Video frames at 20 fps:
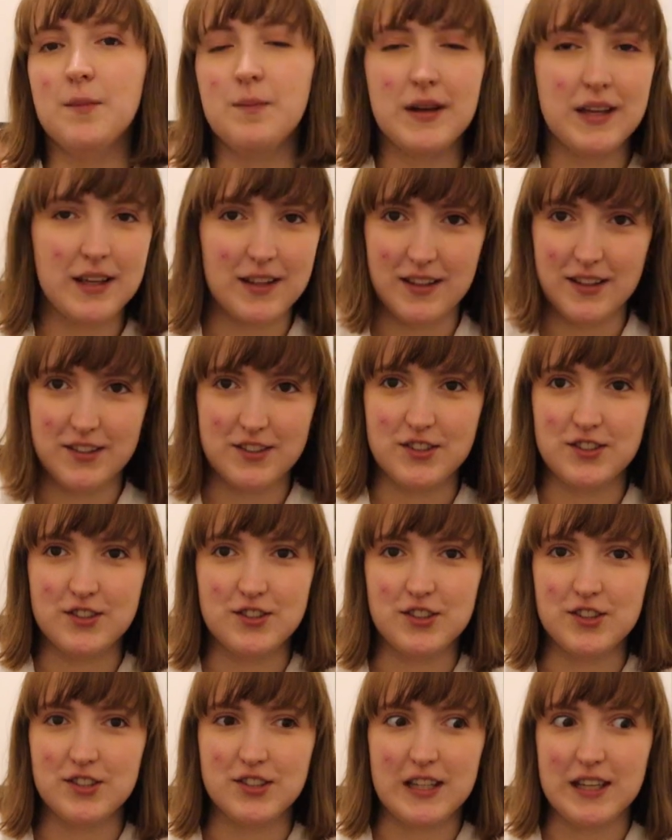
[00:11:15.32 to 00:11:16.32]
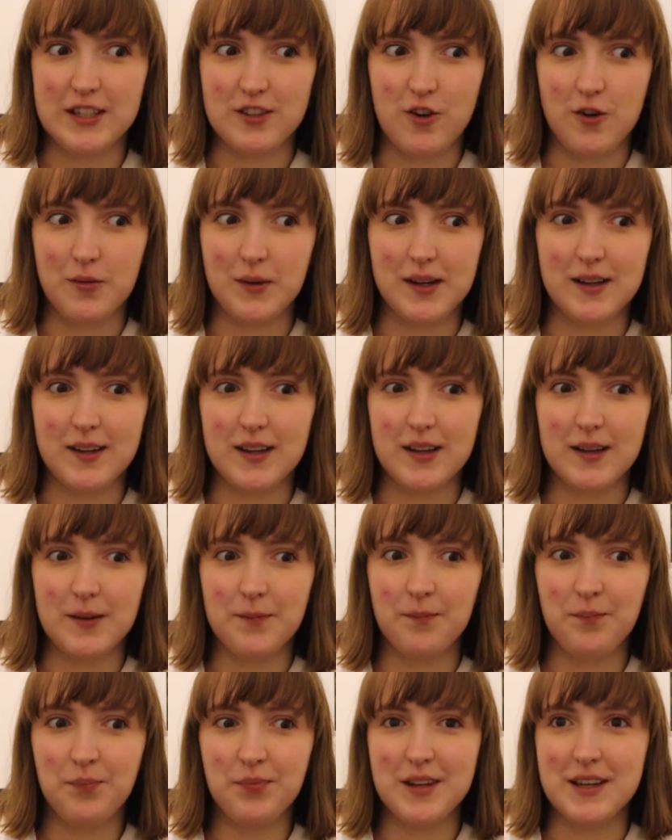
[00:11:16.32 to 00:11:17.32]
My English is just like not
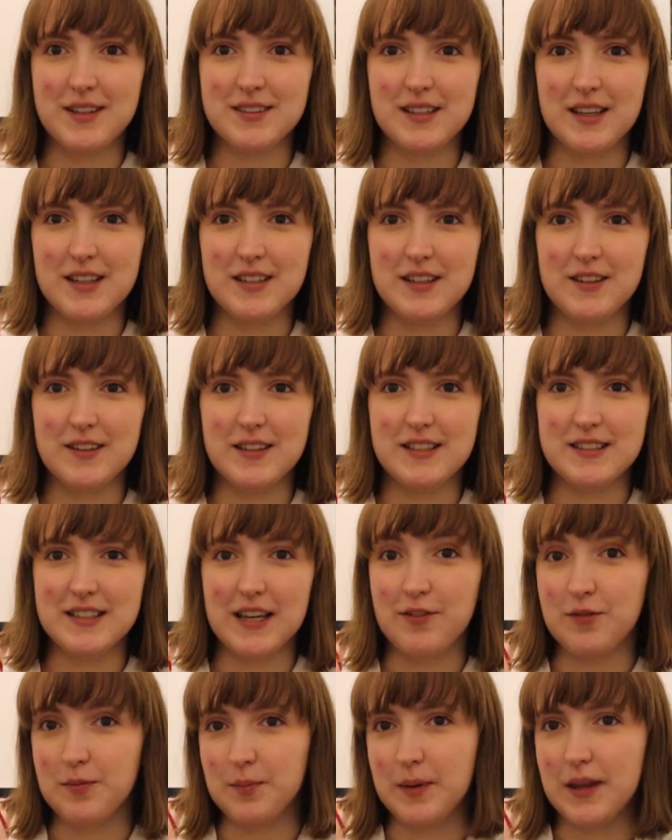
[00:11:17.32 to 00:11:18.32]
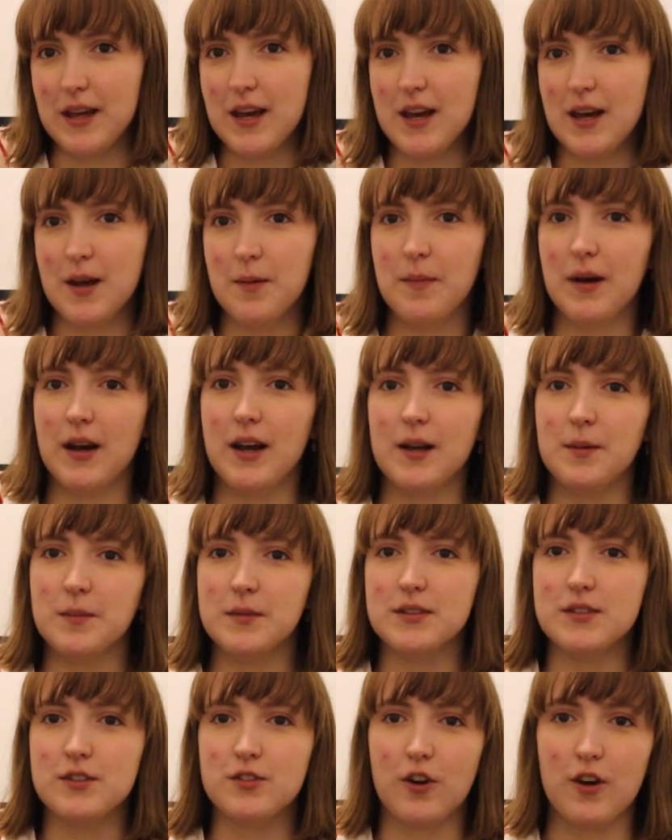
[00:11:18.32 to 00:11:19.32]
working. It's like nearly 7 p.m. I'm
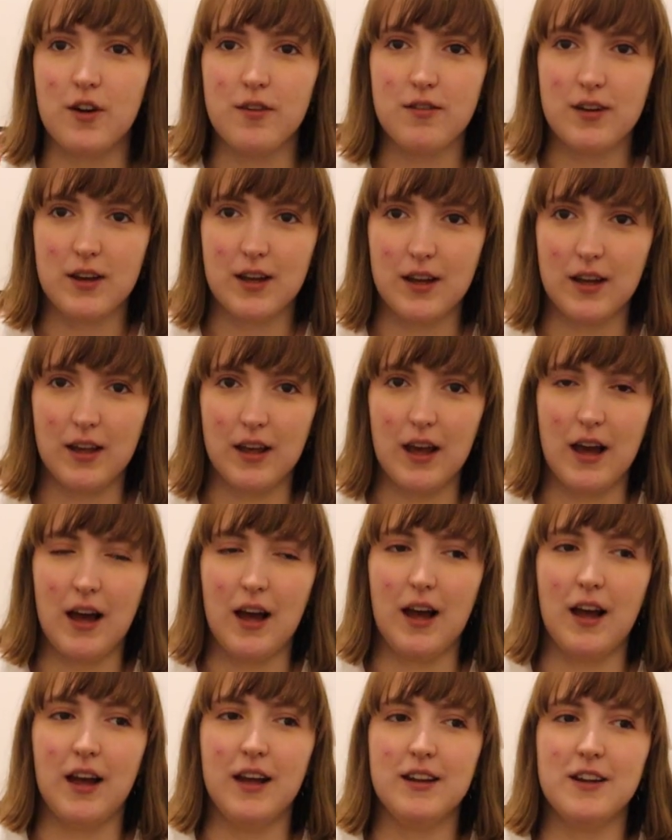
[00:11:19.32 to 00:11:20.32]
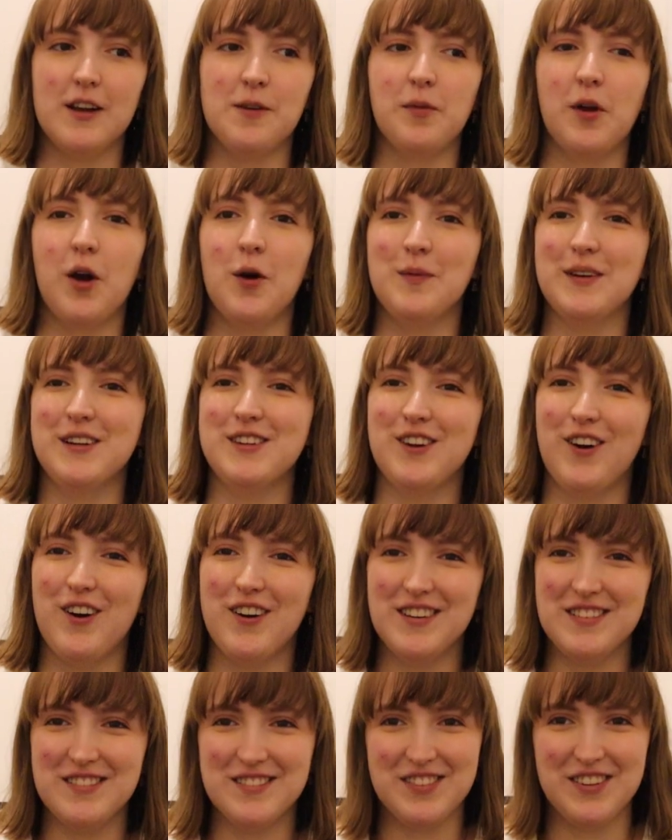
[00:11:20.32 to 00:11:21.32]
starving and I'm coming
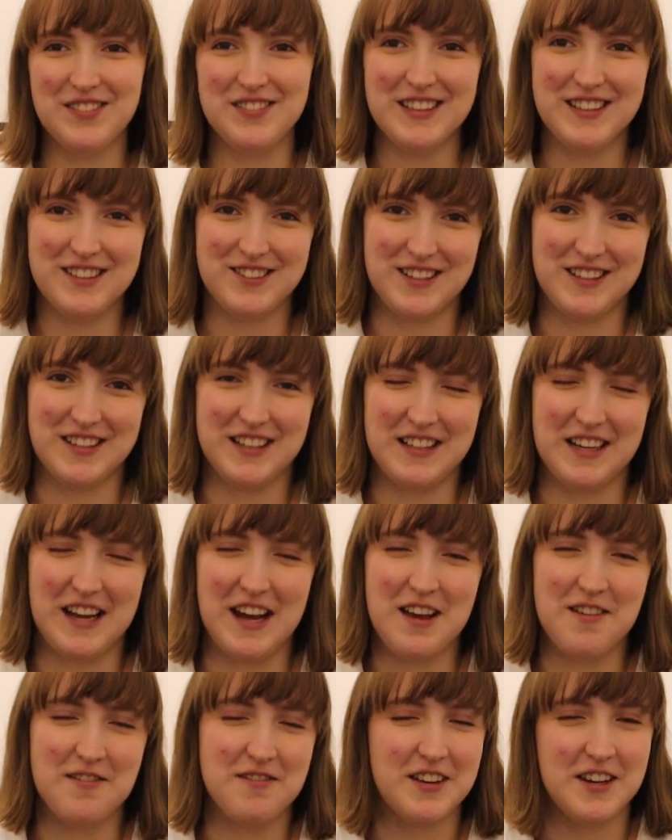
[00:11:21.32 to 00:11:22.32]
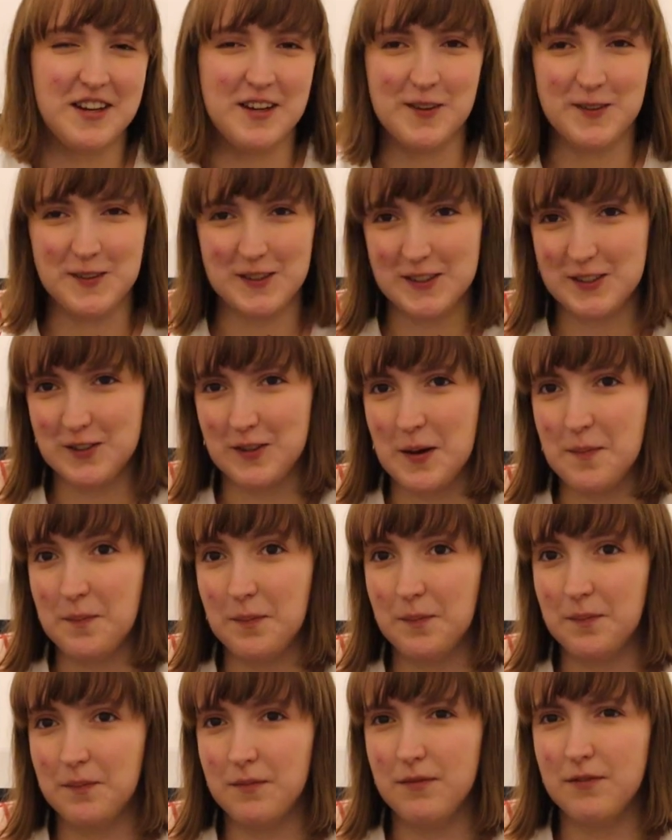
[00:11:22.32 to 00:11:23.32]
down from the adrenaline high of videos. So
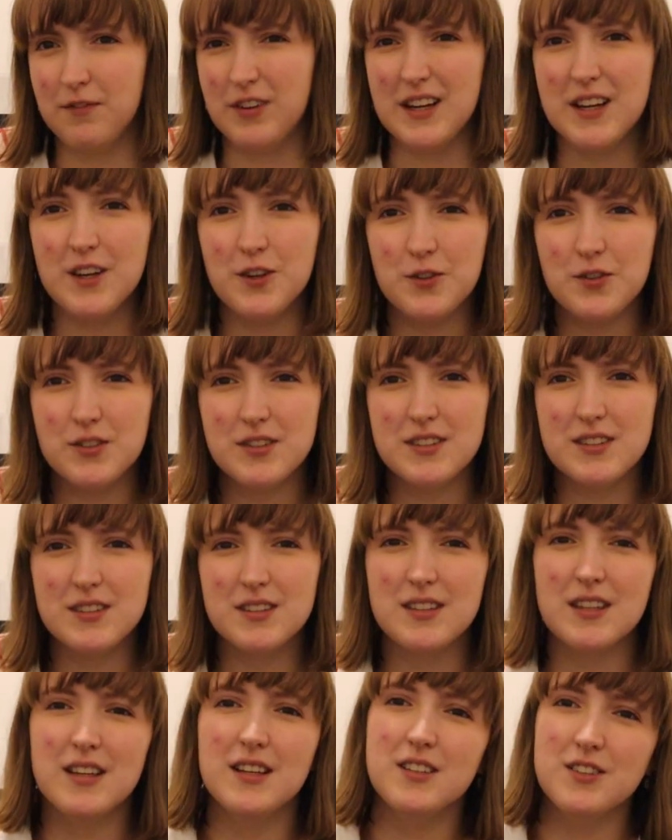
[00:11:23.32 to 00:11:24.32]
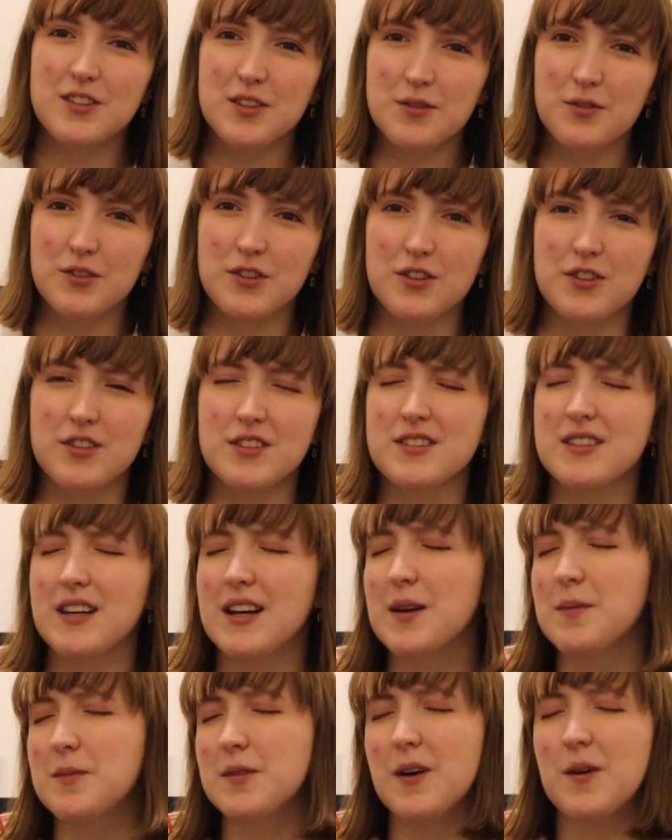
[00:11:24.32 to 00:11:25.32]
interviews,
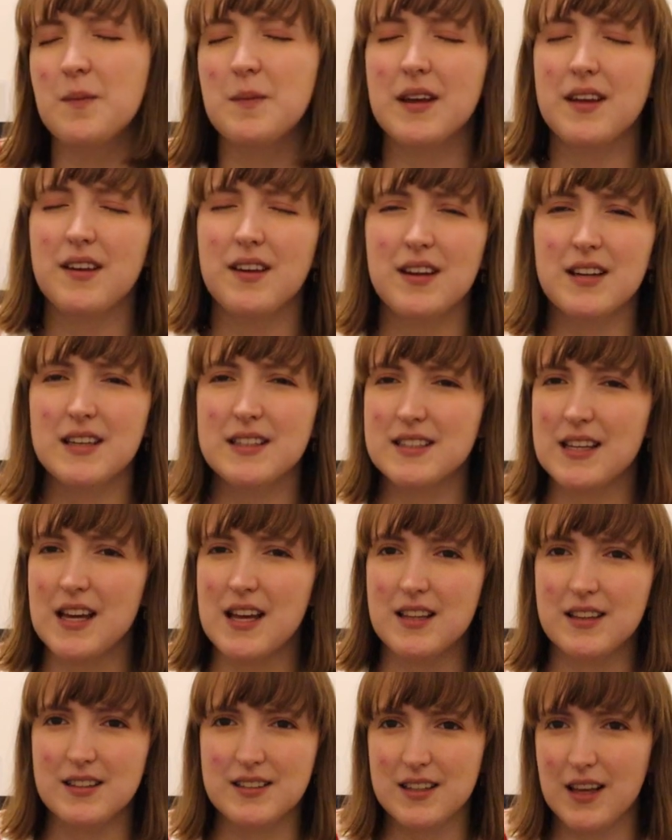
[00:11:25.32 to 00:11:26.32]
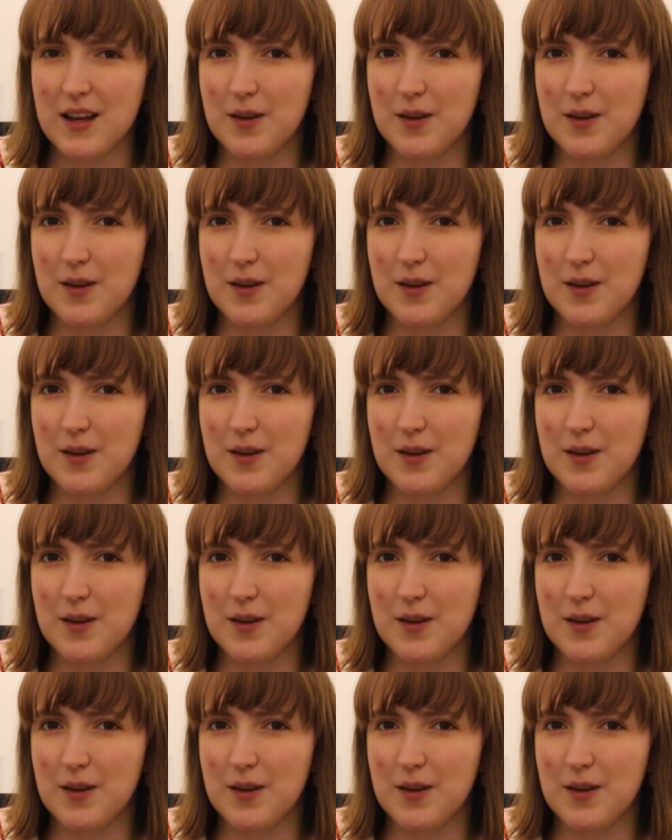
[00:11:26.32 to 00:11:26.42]
I'm not making any sense.